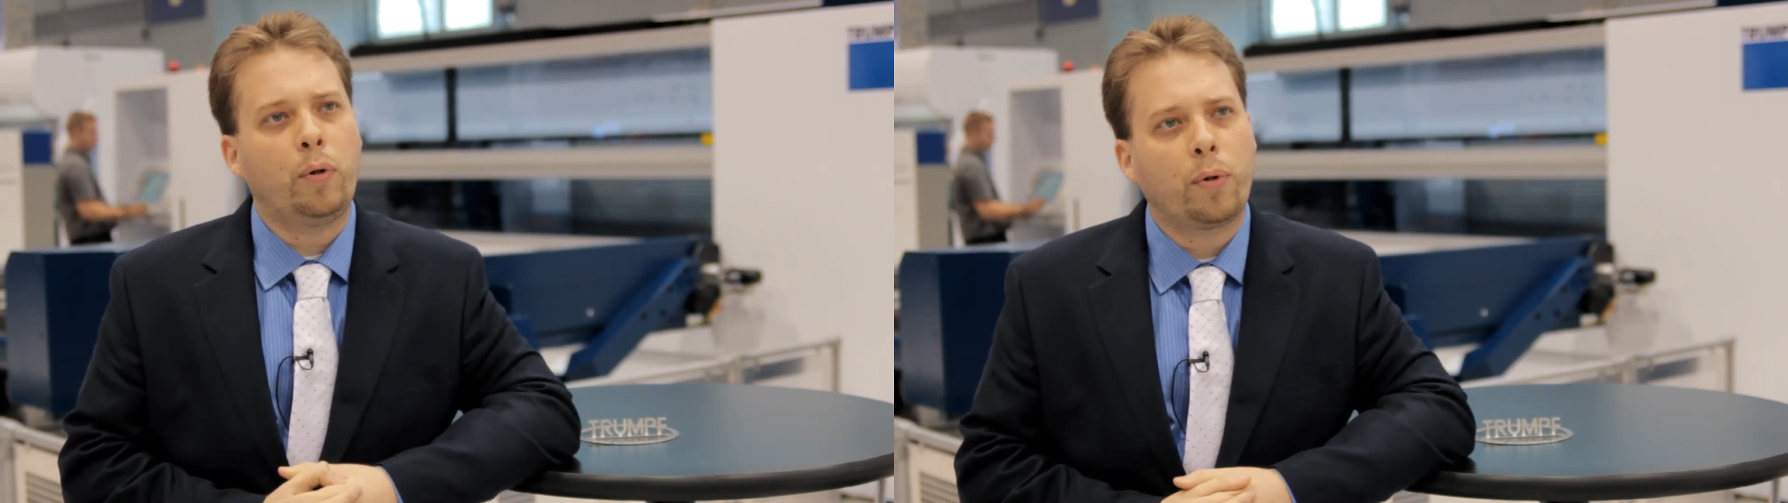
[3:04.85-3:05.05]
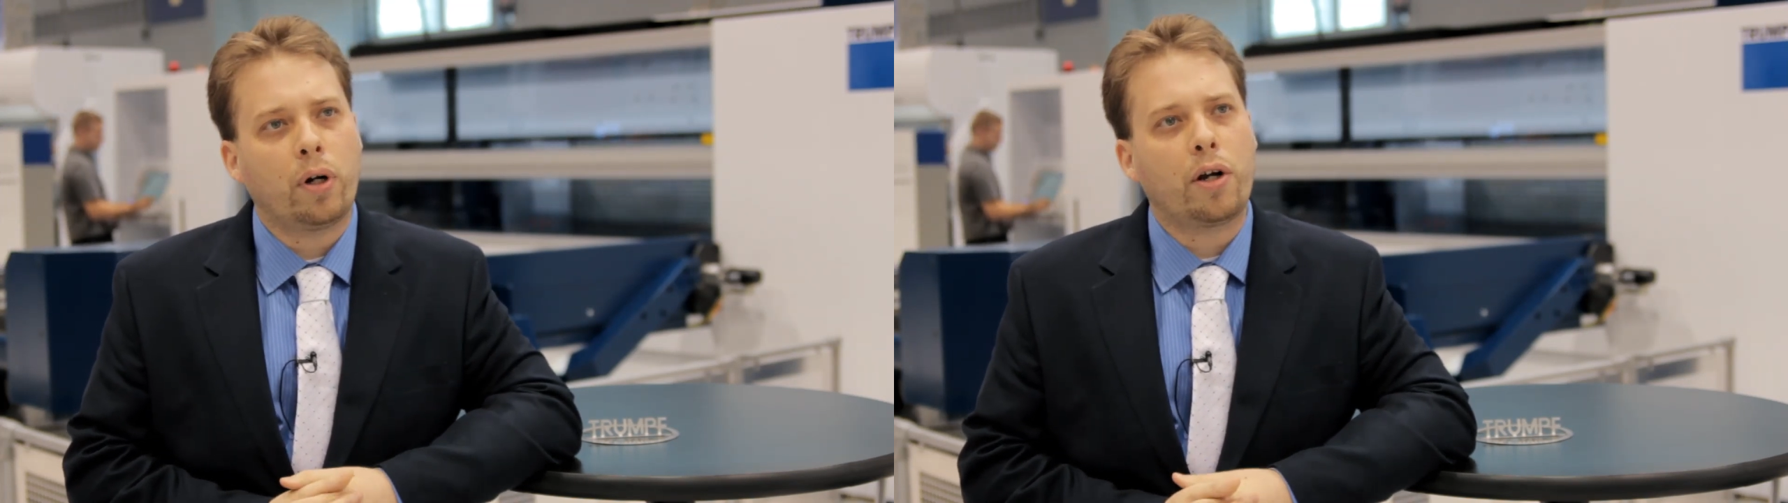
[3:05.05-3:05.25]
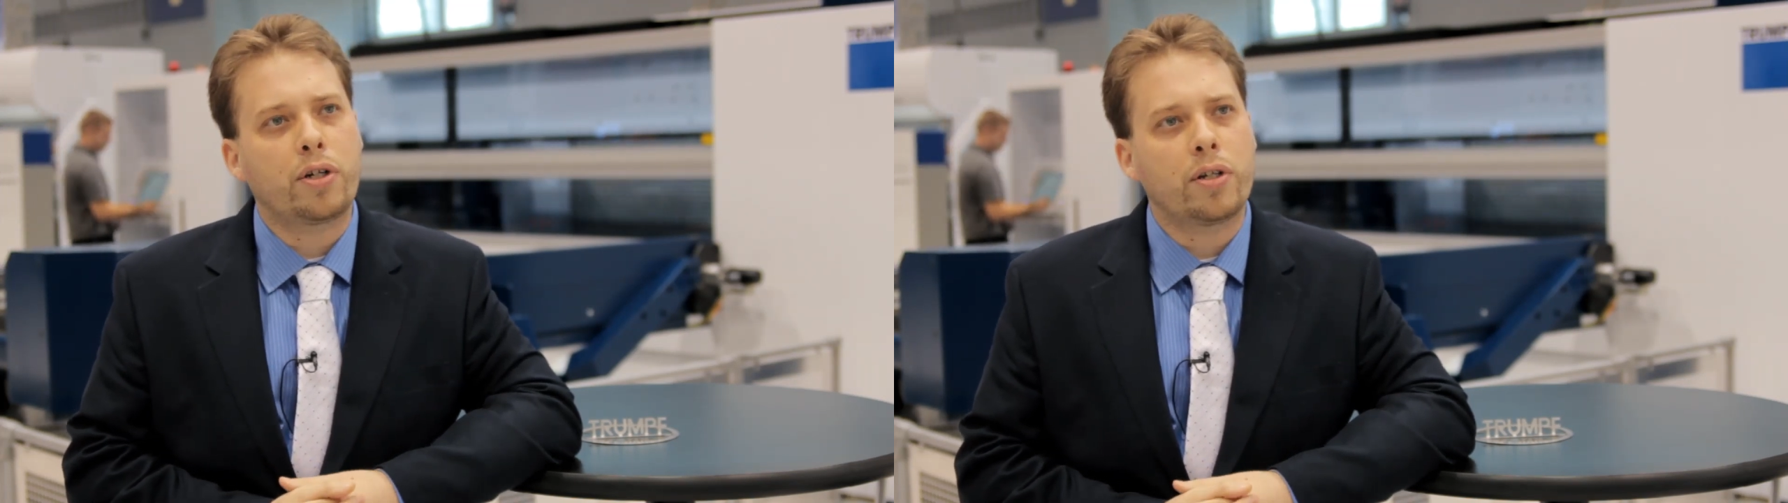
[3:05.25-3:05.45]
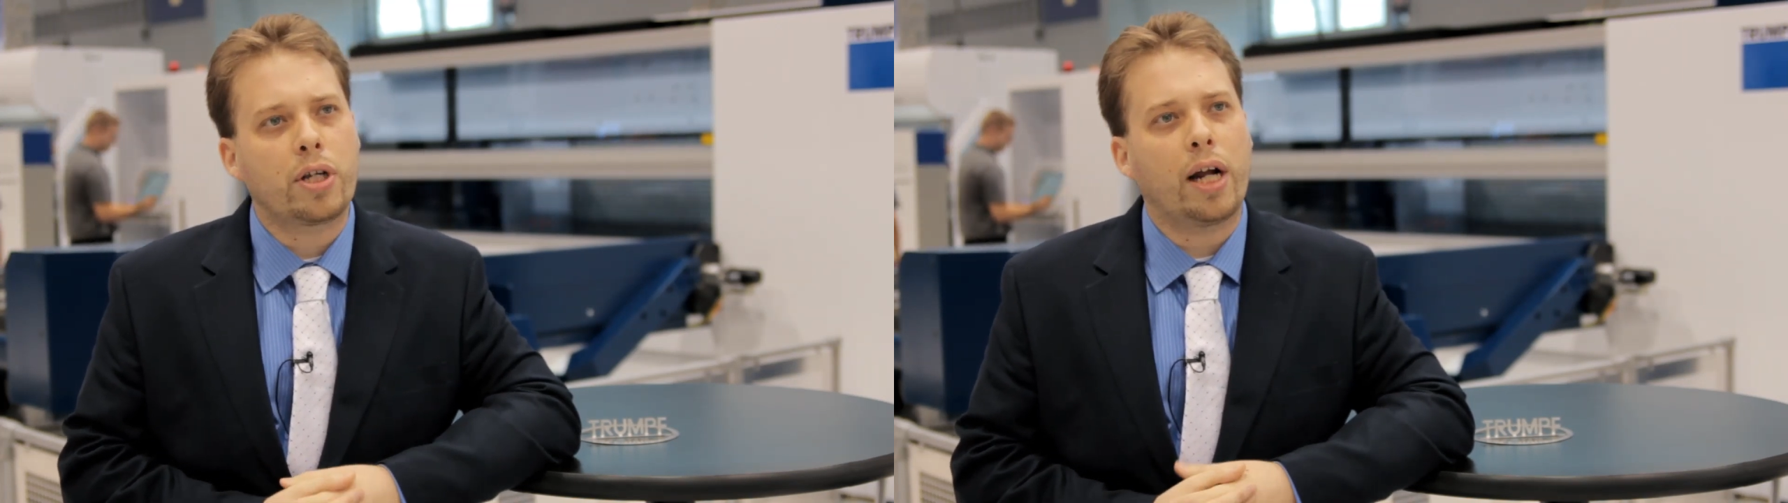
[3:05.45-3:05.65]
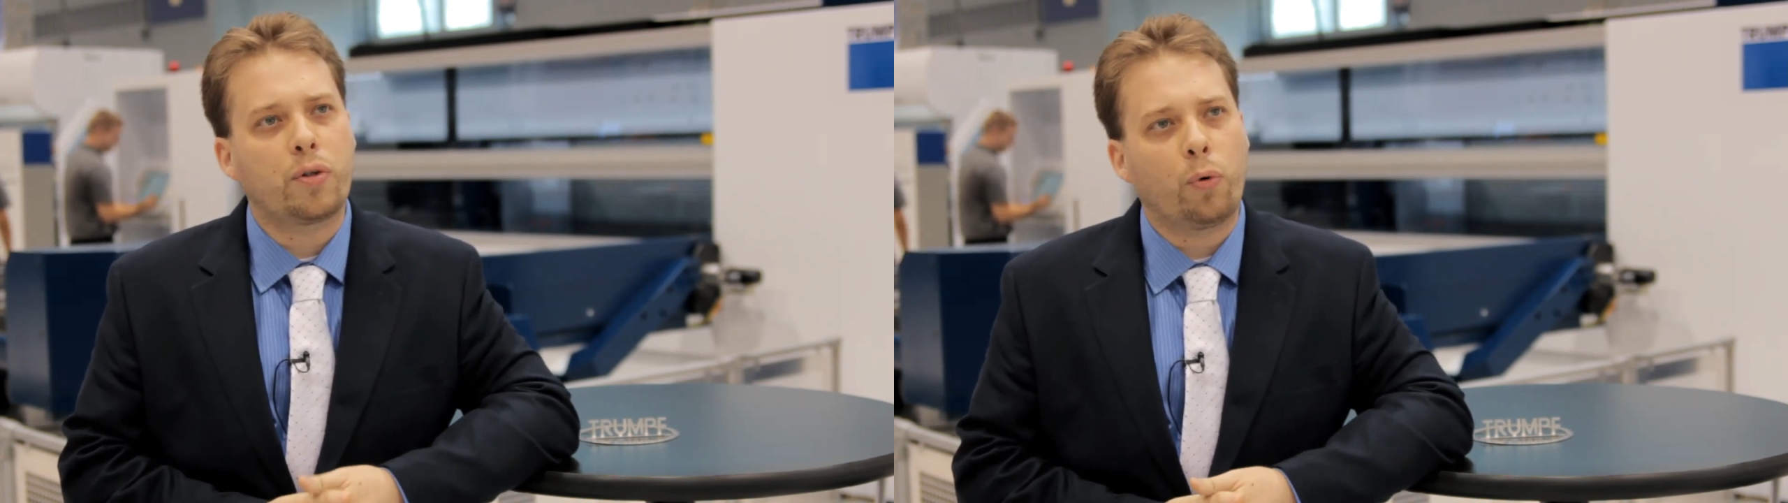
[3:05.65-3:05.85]
production
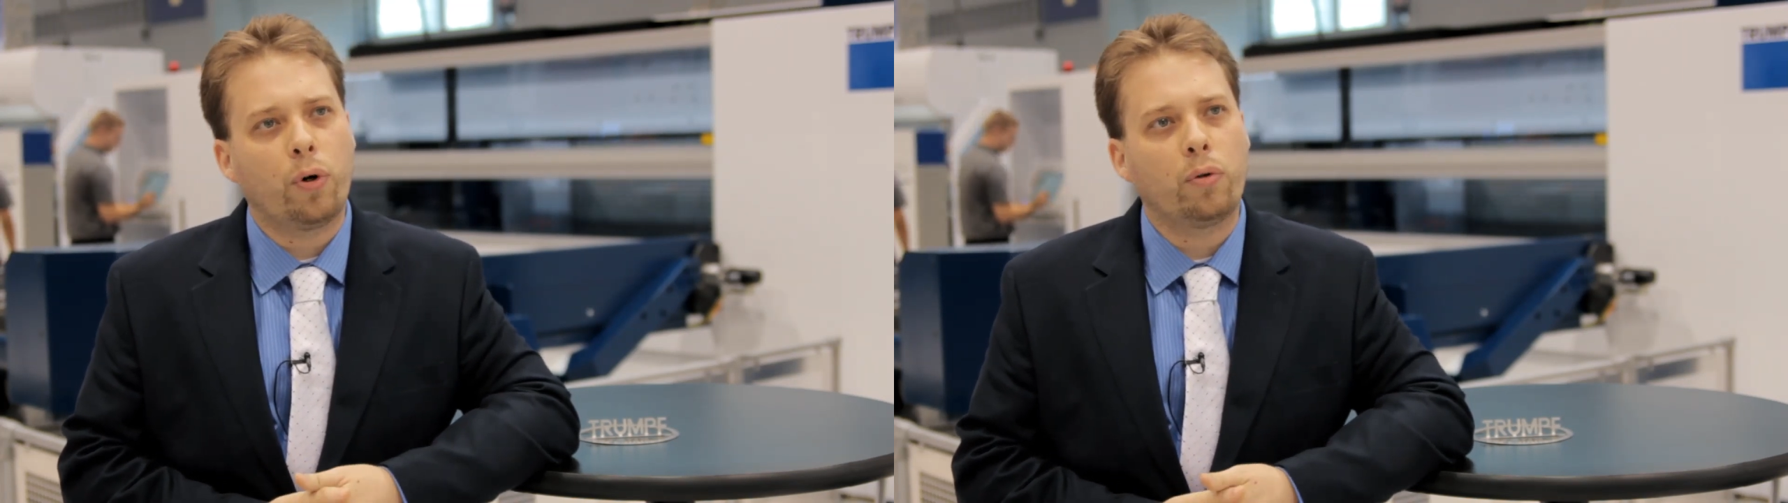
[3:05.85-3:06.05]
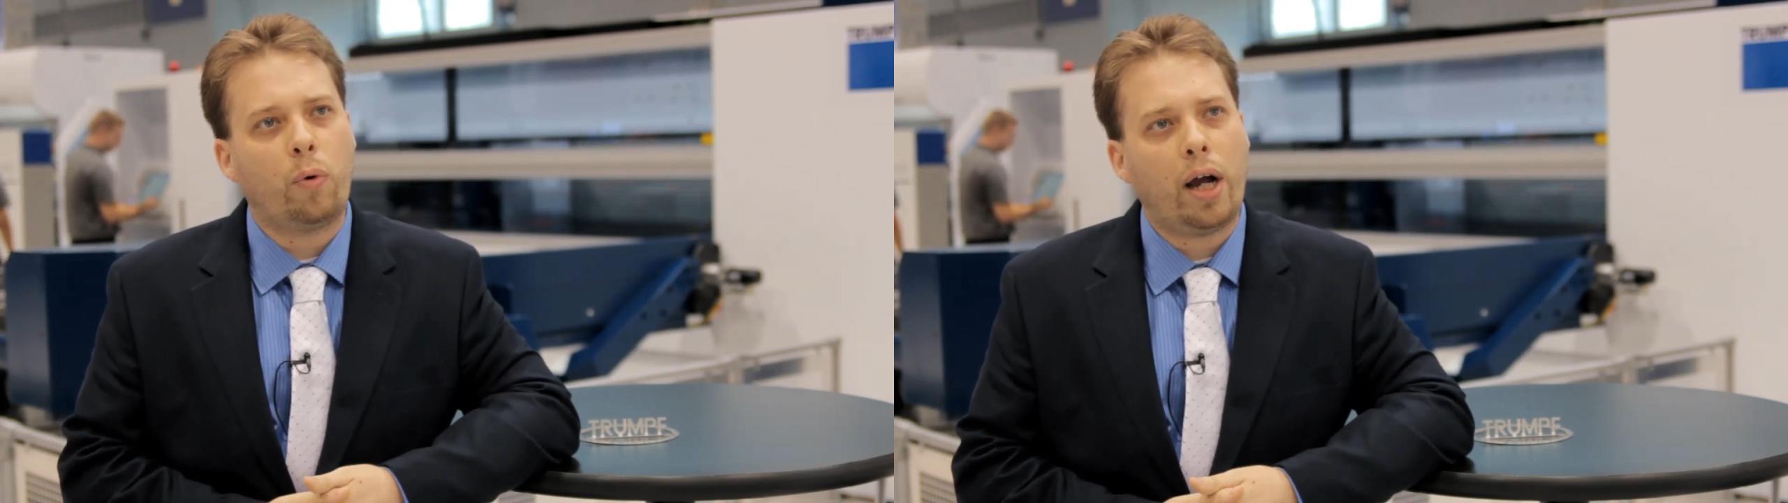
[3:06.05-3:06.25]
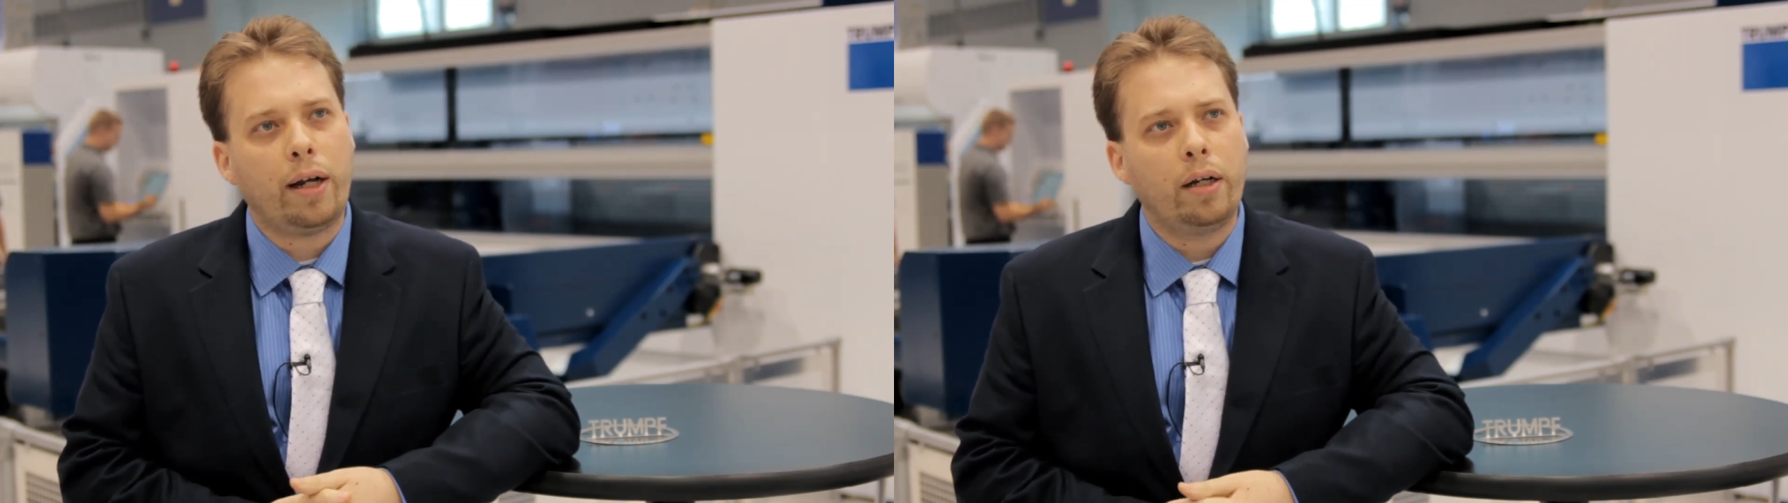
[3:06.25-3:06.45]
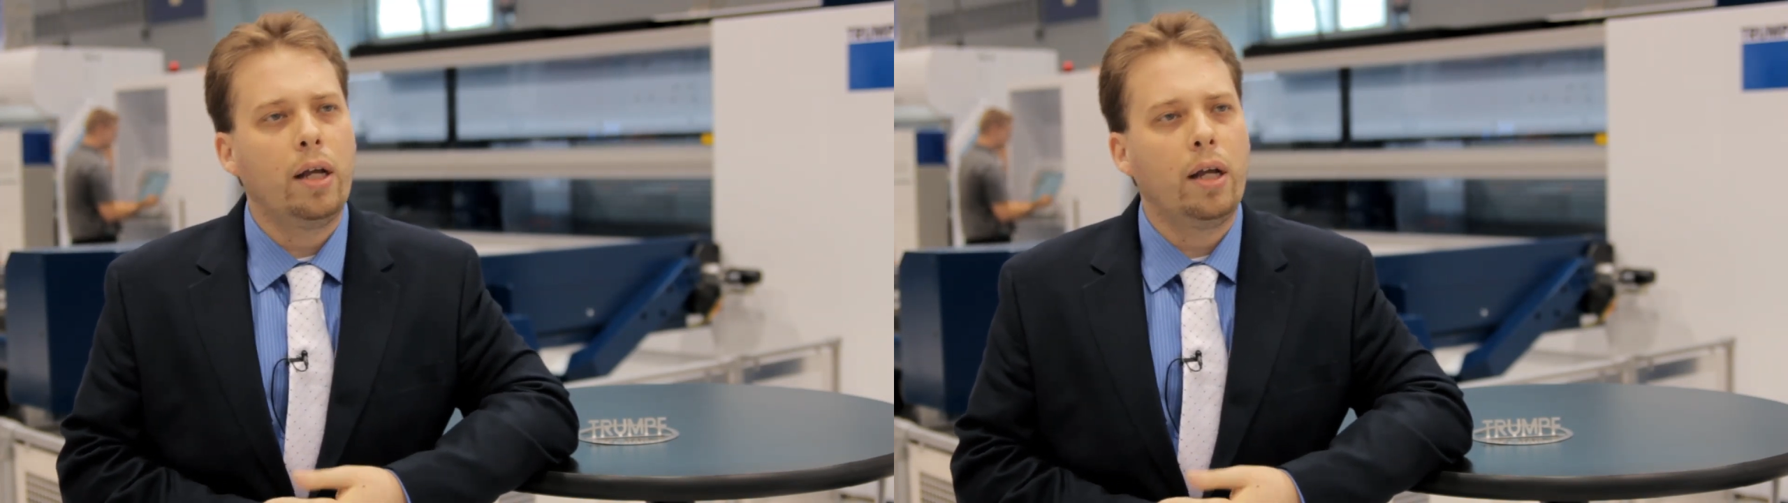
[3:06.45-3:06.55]
sites worldwide,